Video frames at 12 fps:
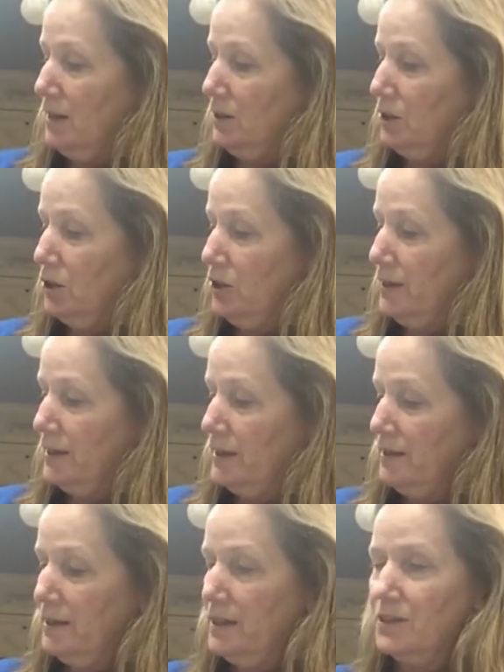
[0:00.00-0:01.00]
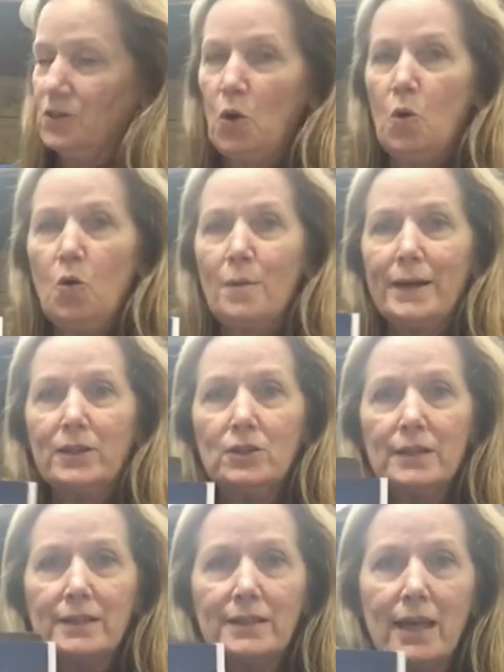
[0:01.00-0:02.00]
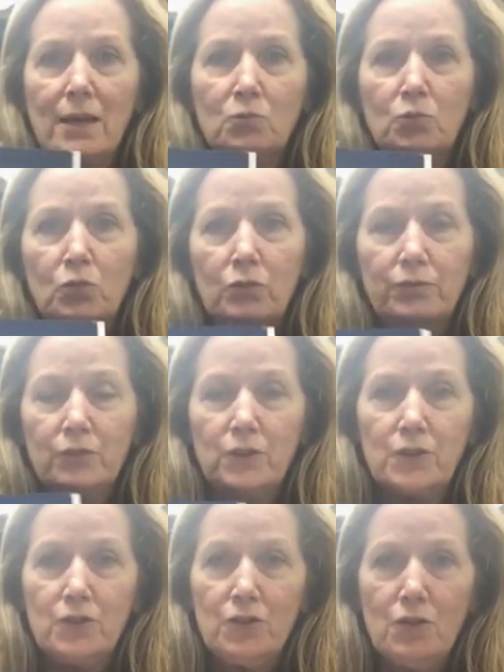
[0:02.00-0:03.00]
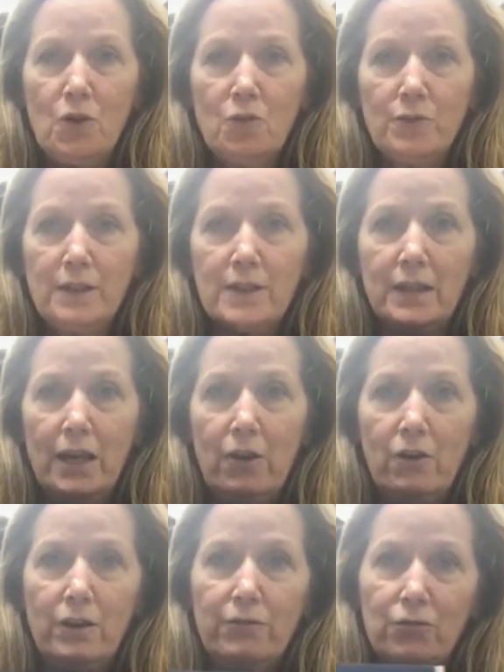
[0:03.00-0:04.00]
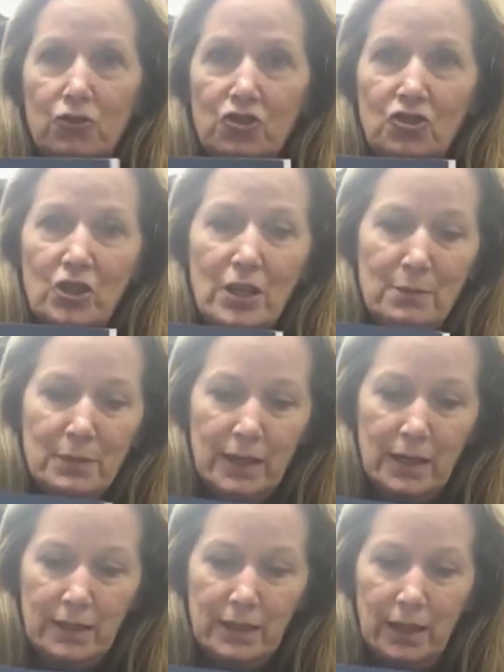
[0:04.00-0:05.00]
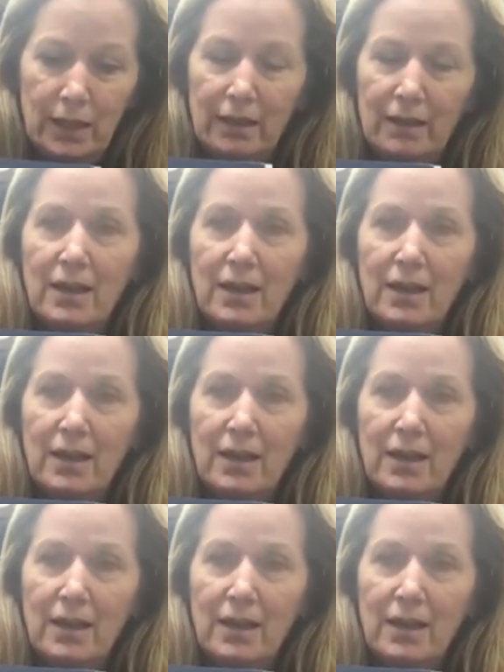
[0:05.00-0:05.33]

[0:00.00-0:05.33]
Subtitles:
Look at this. Oh my goodness, that wolf looks so scary for sheep, doesn't he?